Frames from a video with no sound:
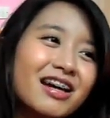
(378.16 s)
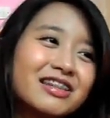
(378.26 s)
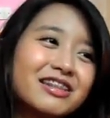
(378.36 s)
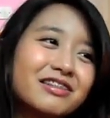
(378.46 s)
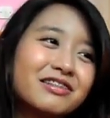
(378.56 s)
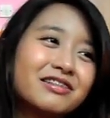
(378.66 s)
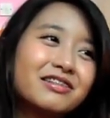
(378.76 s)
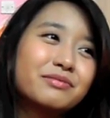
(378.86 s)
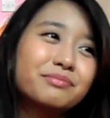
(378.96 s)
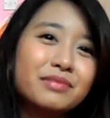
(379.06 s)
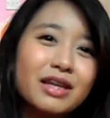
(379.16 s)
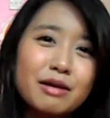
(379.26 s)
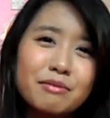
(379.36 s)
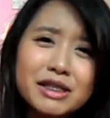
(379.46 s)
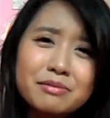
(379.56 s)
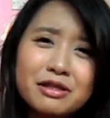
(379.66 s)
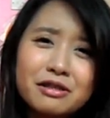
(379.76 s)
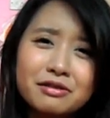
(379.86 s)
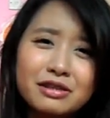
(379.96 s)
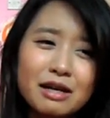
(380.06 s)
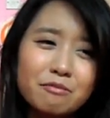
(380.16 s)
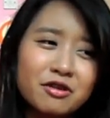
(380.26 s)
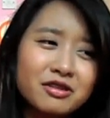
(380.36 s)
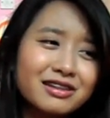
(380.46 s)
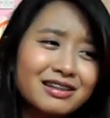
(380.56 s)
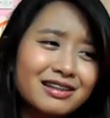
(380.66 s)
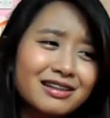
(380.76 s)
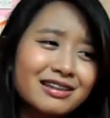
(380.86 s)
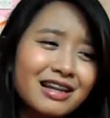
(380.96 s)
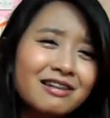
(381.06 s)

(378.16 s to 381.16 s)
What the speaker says: Yeah, so it makes me look like a monster.